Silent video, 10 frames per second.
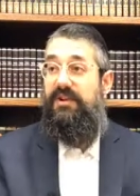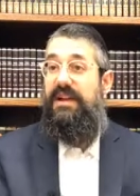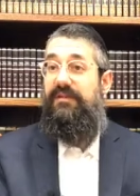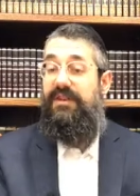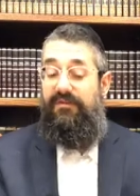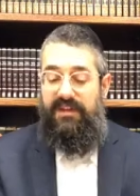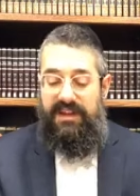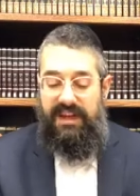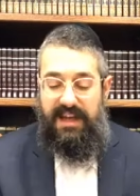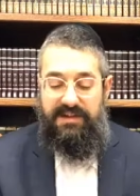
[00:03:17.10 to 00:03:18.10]
you can never
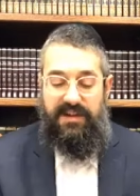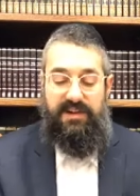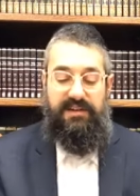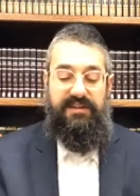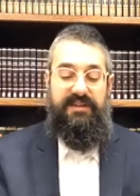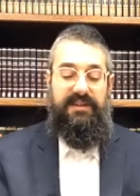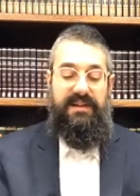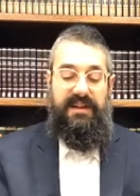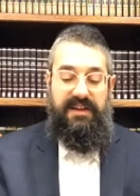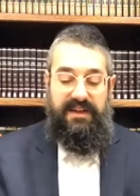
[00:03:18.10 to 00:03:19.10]
defeat the Yetzer Hara.
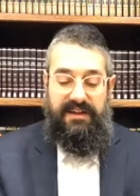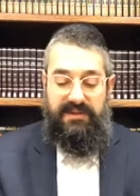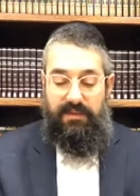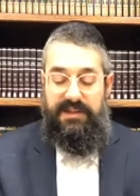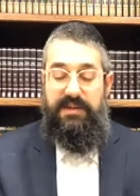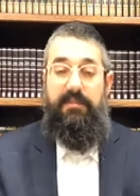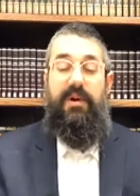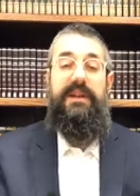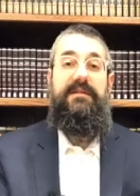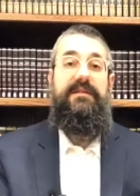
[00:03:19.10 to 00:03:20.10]
So what's the
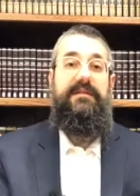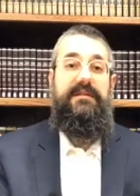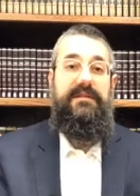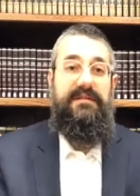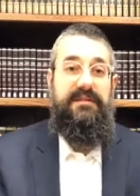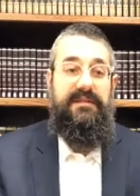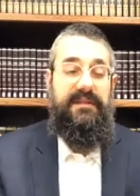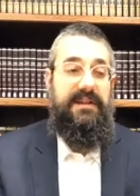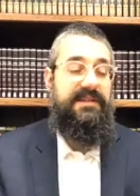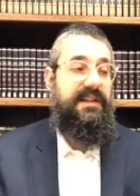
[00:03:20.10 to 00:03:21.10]
point?
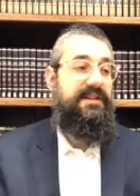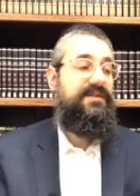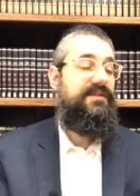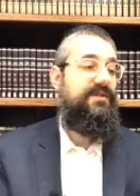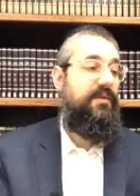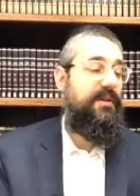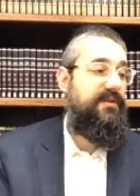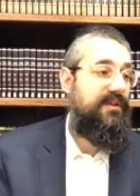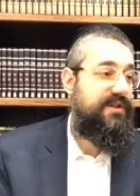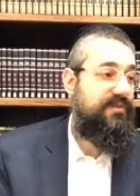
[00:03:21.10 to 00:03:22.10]
It's like so
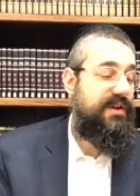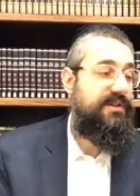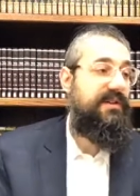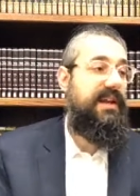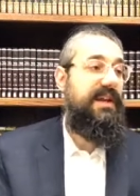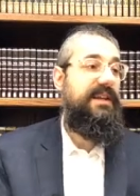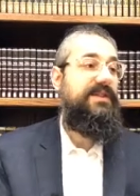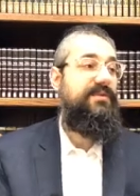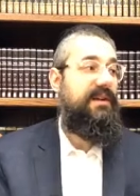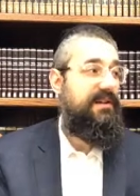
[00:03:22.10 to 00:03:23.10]
much frustration today in
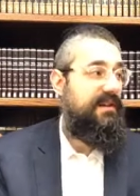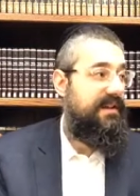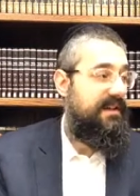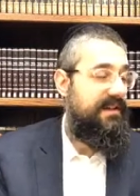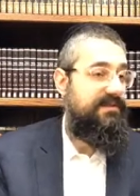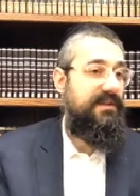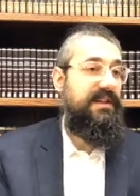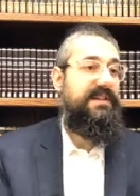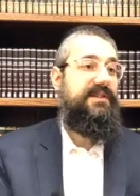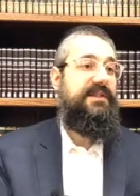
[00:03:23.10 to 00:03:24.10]
Israel.
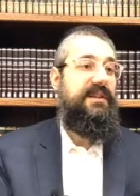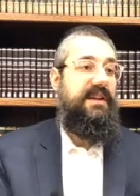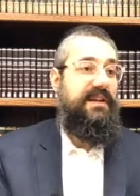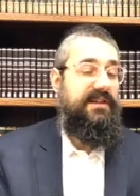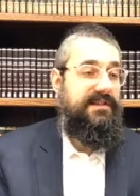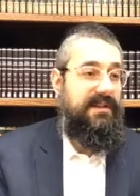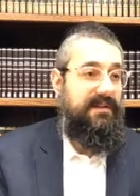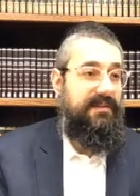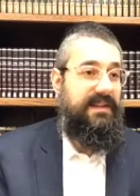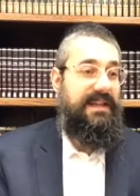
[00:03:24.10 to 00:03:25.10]
Israel has, has
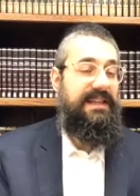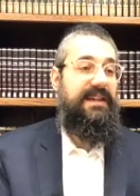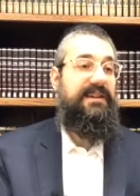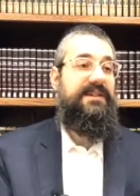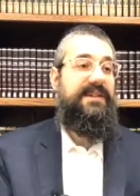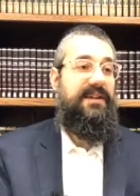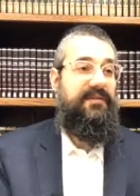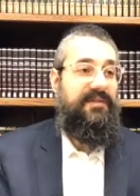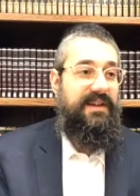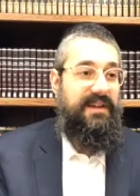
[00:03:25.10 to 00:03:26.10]
uh, declared
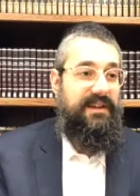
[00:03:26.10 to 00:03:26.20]
itself